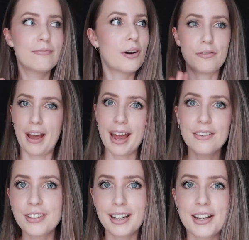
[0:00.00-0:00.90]
I've
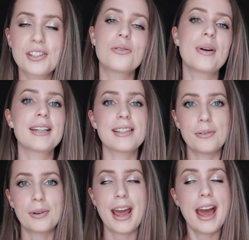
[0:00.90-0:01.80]
had for the last two weeks, and
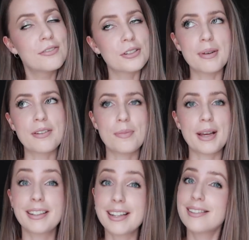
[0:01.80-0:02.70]
I'm gonna have with me for
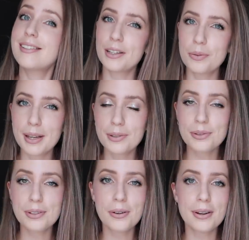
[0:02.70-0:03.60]
about the next six weeks or
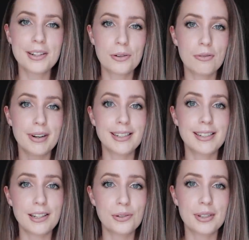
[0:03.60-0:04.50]
so until we're really
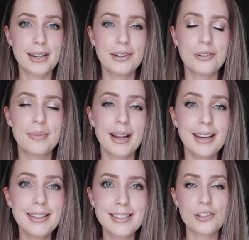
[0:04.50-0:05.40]
settled in our new place.